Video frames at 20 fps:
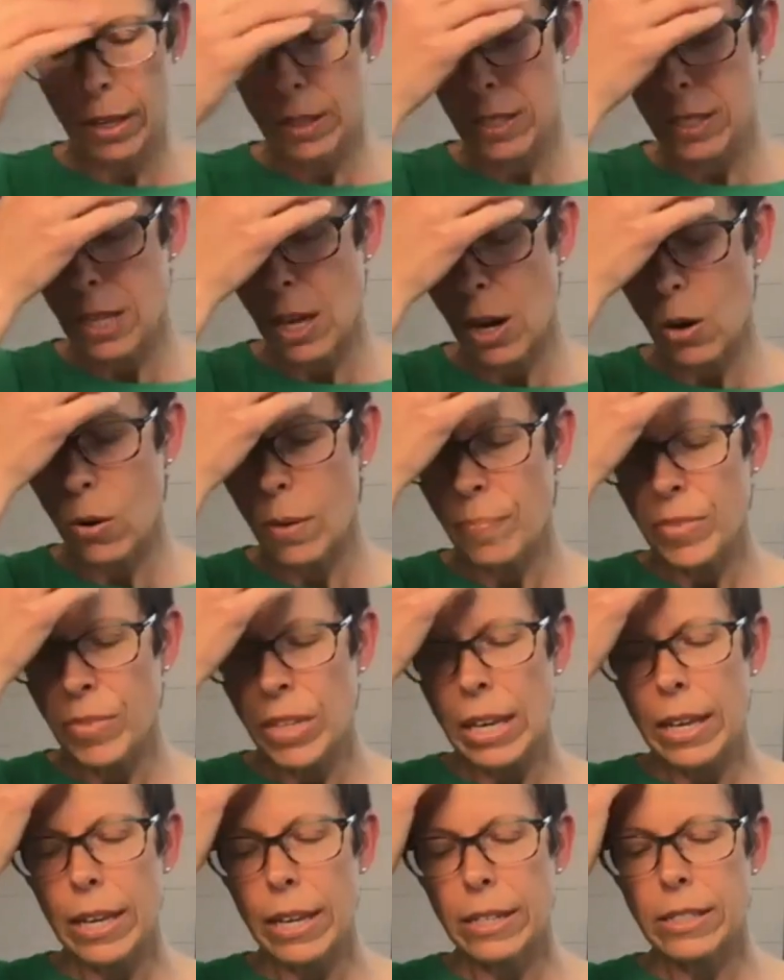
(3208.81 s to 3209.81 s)
So
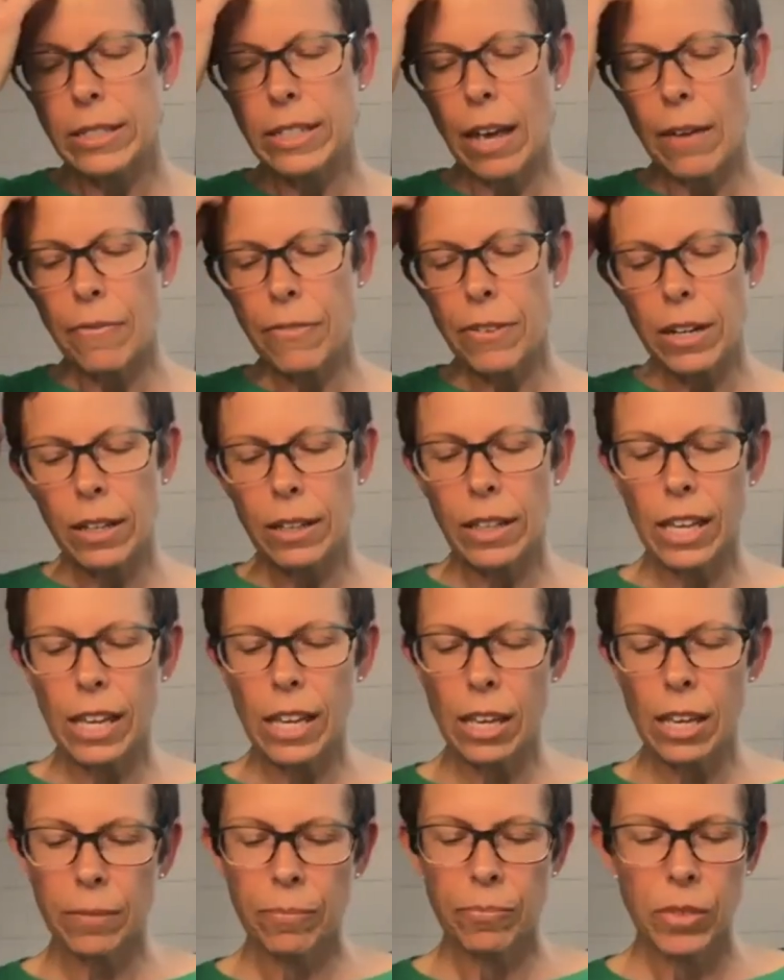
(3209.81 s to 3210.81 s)
it definitely